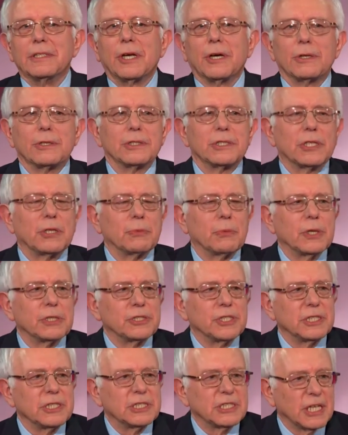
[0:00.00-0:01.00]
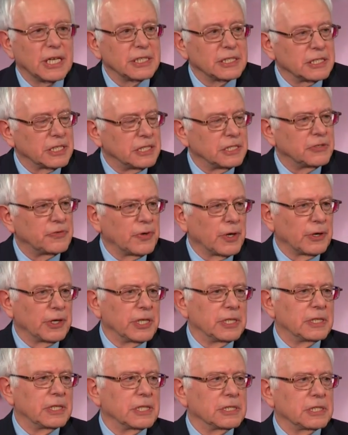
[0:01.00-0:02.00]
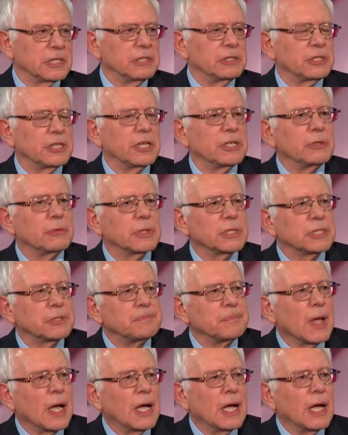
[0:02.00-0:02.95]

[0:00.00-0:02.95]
knows that what she says is very disingenuous.